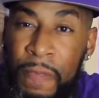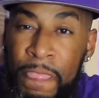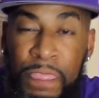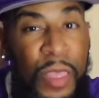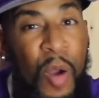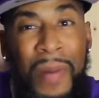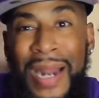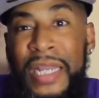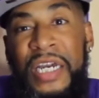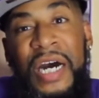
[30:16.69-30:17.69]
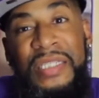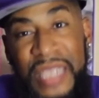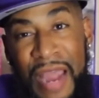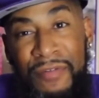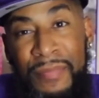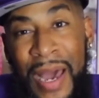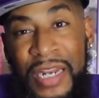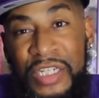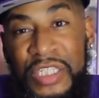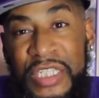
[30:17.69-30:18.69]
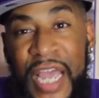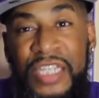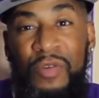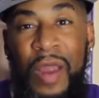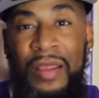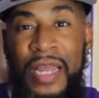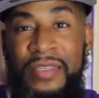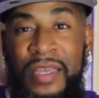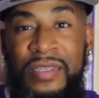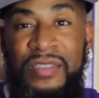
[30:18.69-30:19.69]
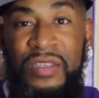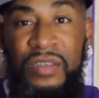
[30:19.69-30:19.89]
Nobody cuts, everybody just stands around like this.